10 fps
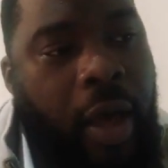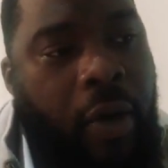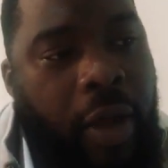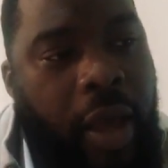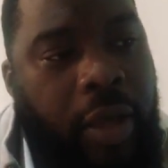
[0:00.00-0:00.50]

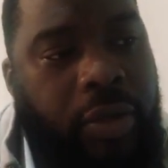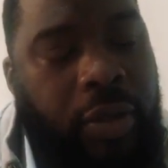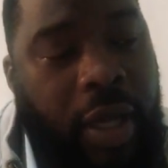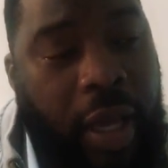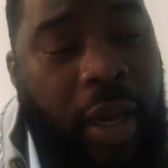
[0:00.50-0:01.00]
Okay, so
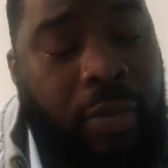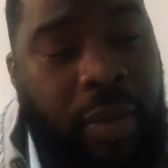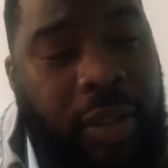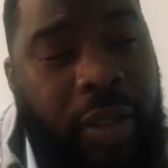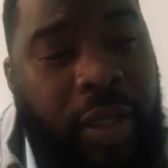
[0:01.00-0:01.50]
that kind of
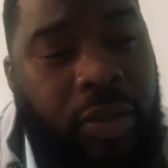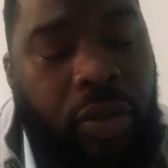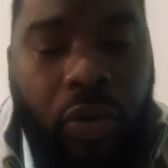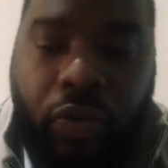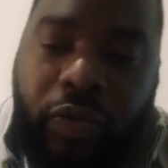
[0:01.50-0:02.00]
makes sense.
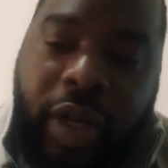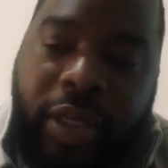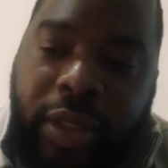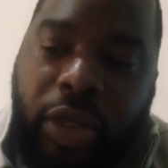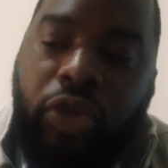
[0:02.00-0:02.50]
So real
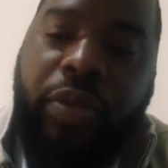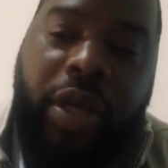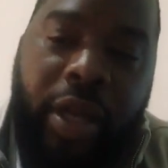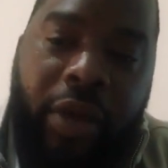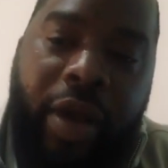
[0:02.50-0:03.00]
estate should
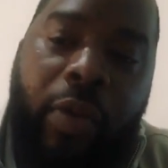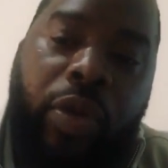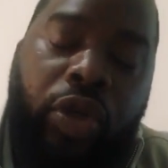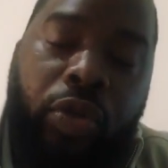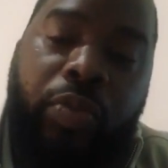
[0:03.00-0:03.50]
be an area
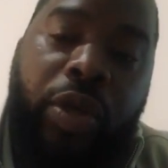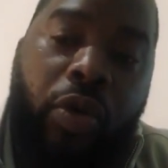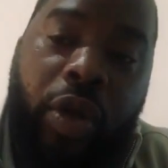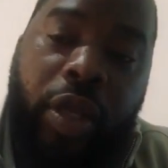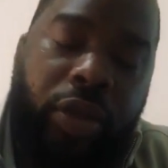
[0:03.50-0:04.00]
we should be
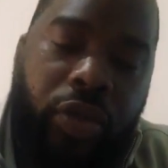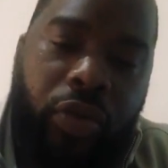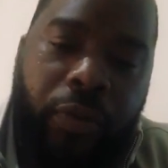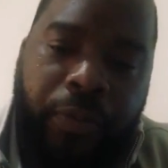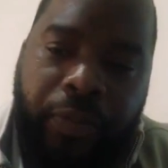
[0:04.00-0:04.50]
going
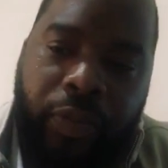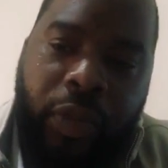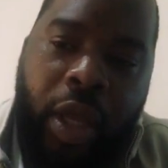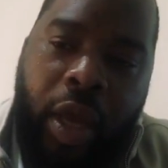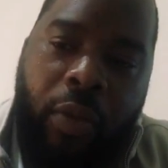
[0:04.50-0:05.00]
into.
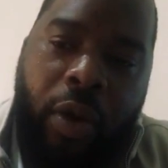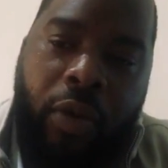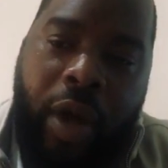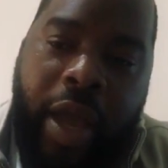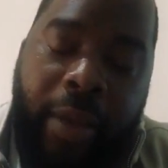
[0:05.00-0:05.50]

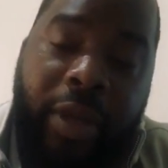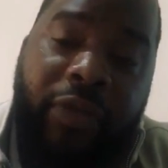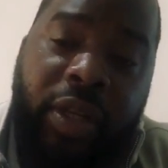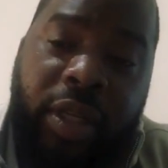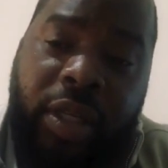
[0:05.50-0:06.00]
Well, I am
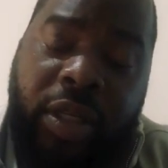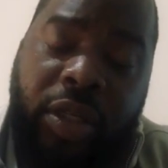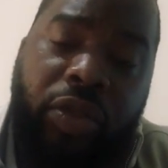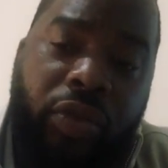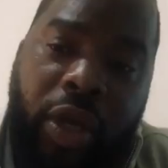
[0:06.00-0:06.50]
living in the
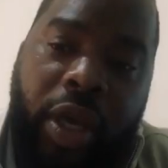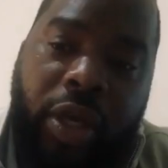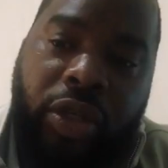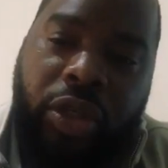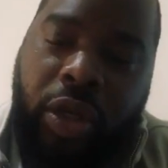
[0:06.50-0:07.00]
digital
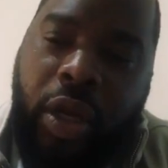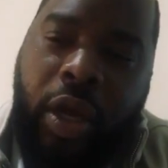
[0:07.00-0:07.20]
age.